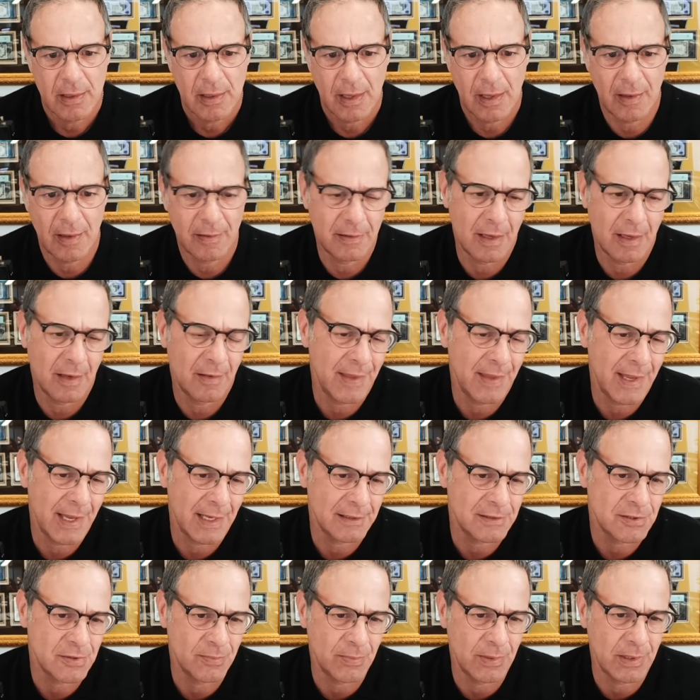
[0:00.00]
And, and that
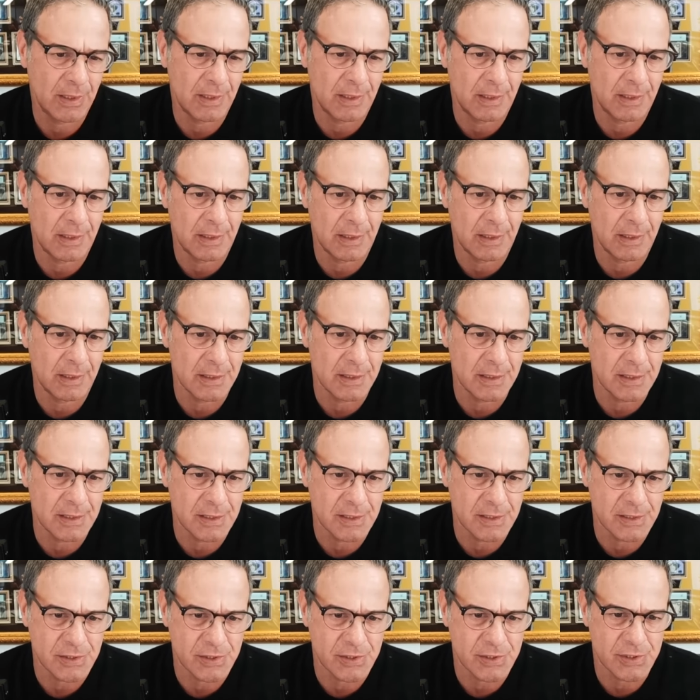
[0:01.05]
to me
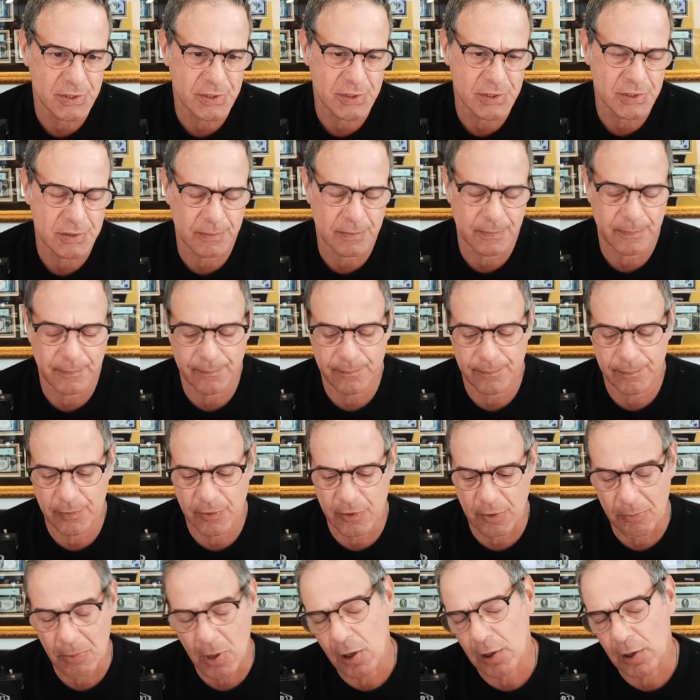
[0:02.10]
is the
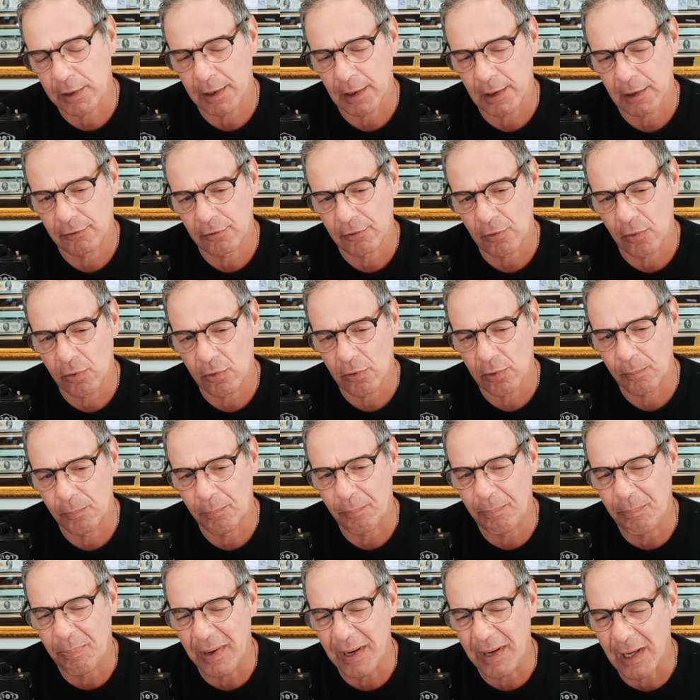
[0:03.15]
market or
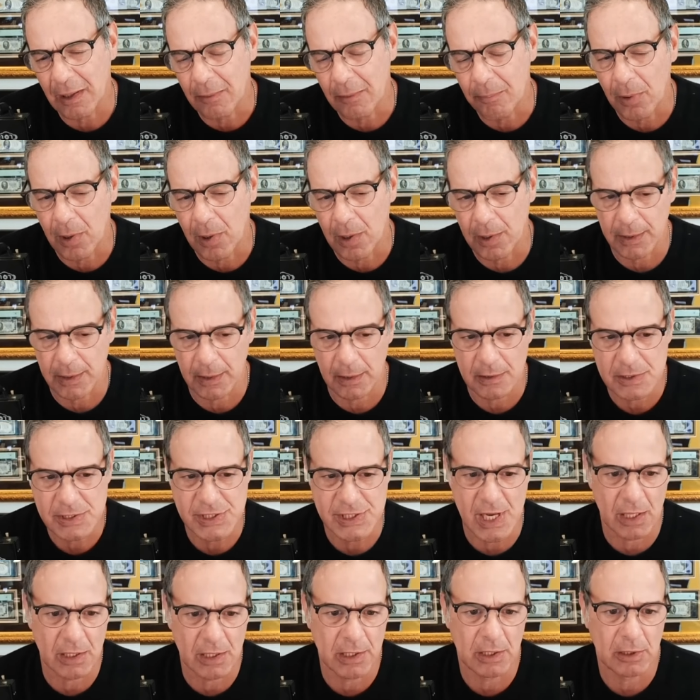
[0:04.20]
big money
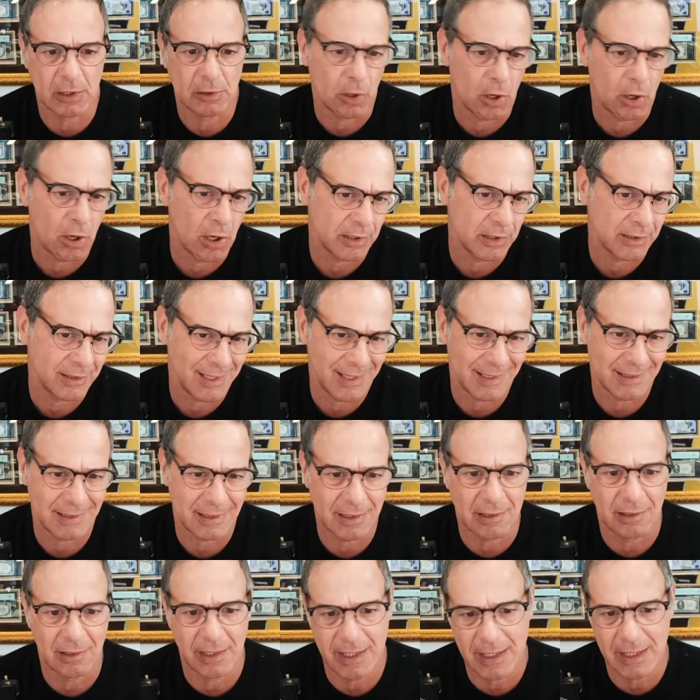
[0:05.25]
selling long
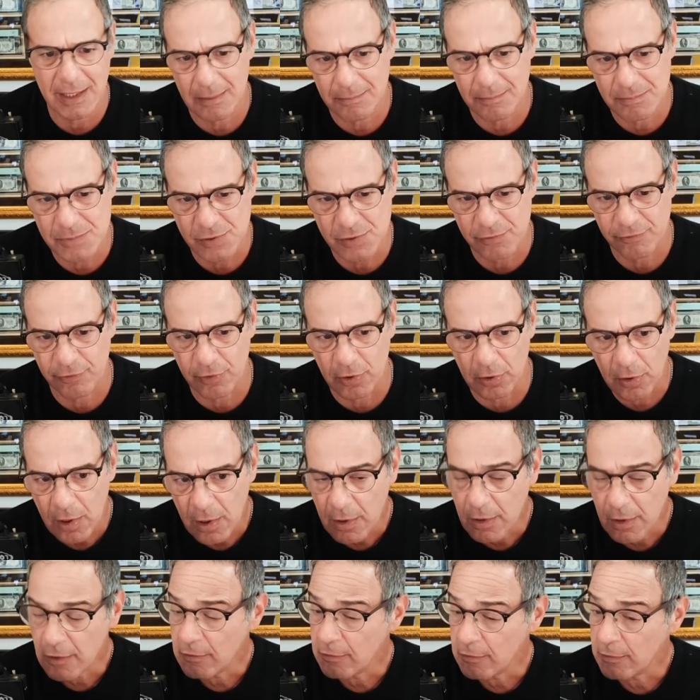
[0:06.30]
dated claims for
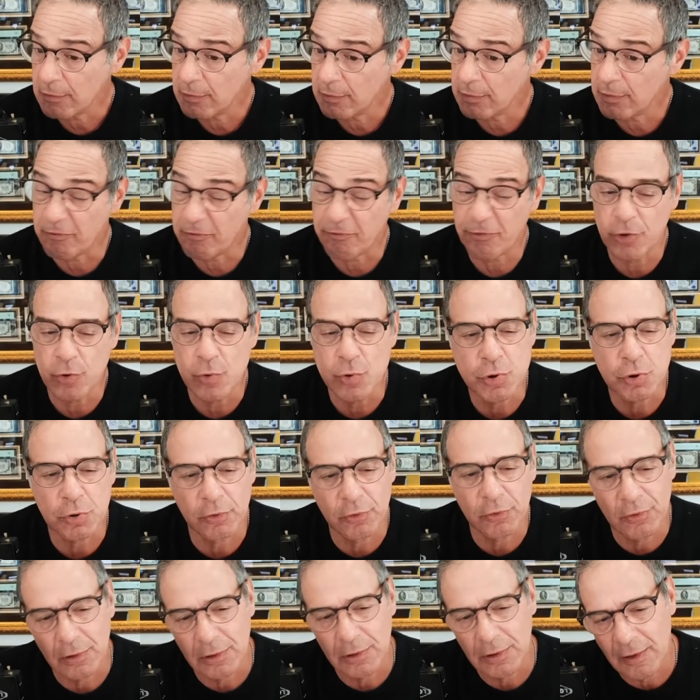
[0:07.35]
the future
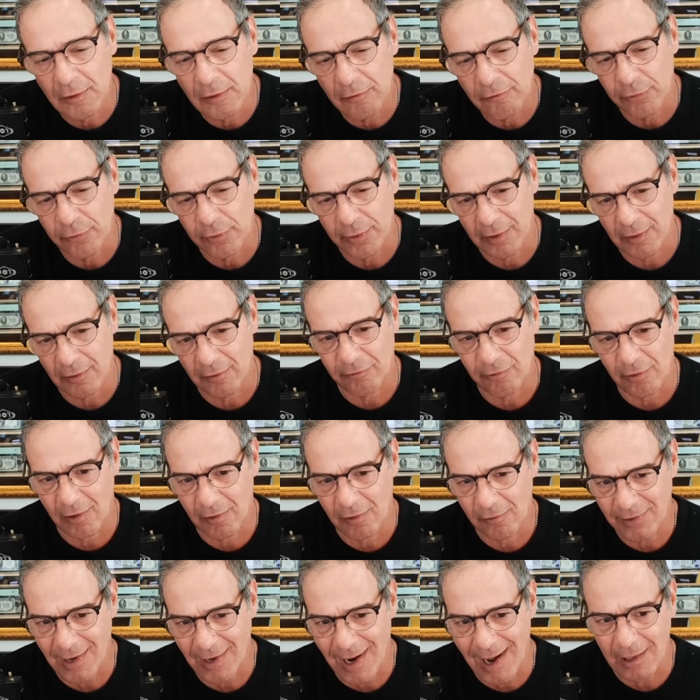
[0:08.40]
delivery of,
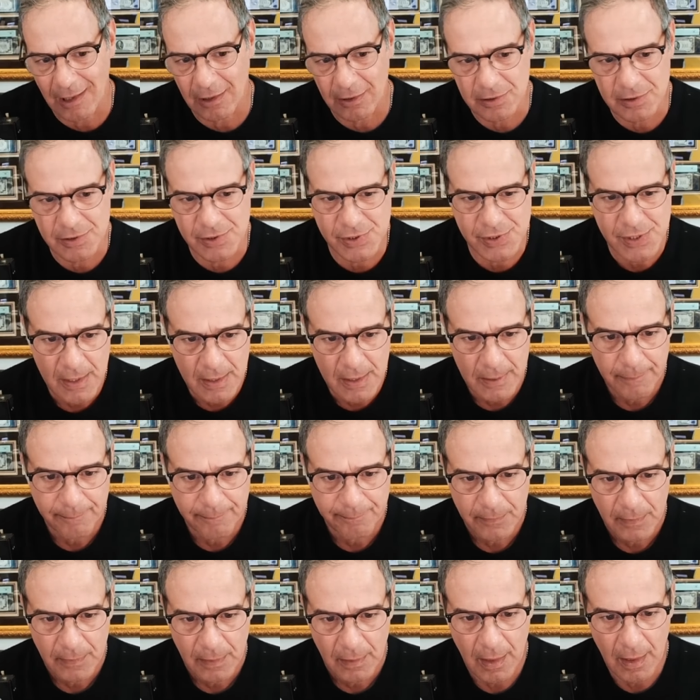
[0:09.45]
of dollars
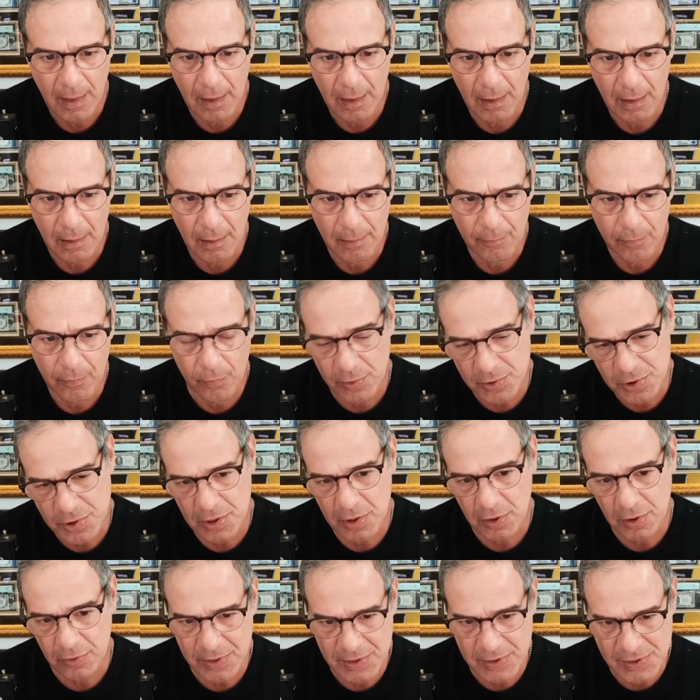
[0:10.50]
um, which
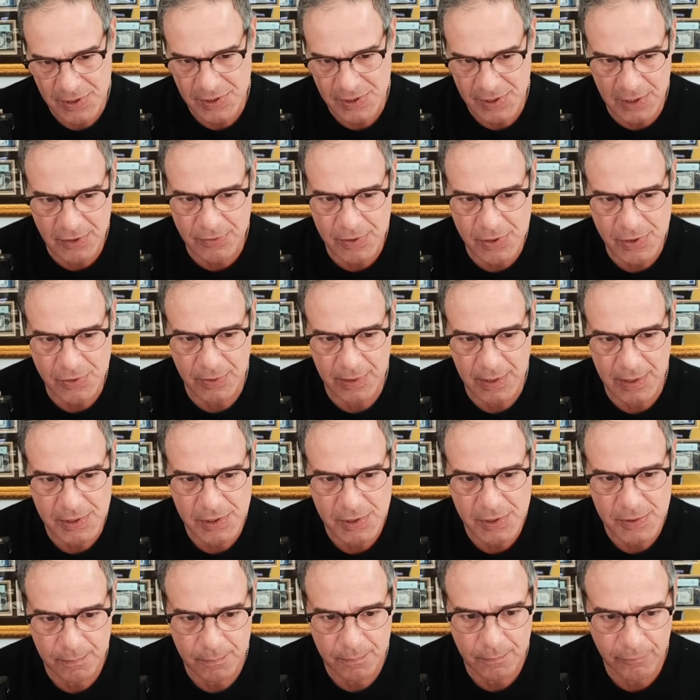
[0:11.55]
increases interest
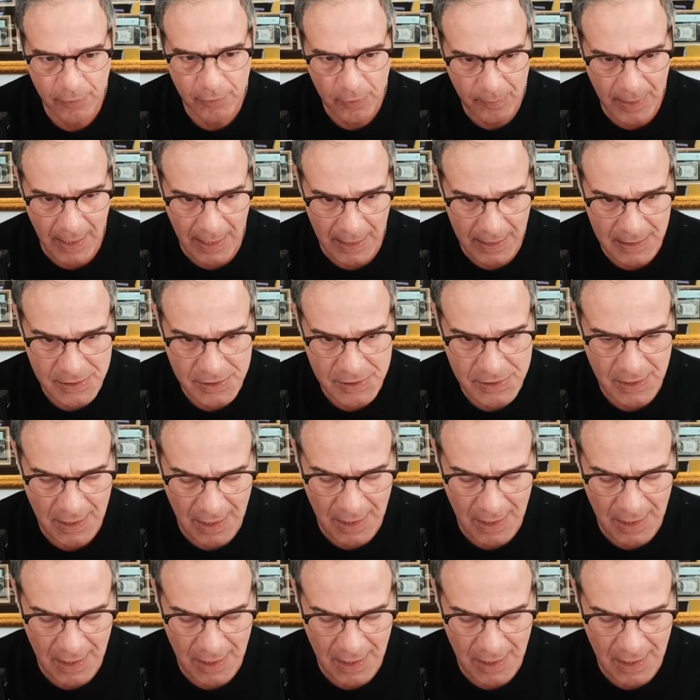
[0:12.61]
rates for the bonds.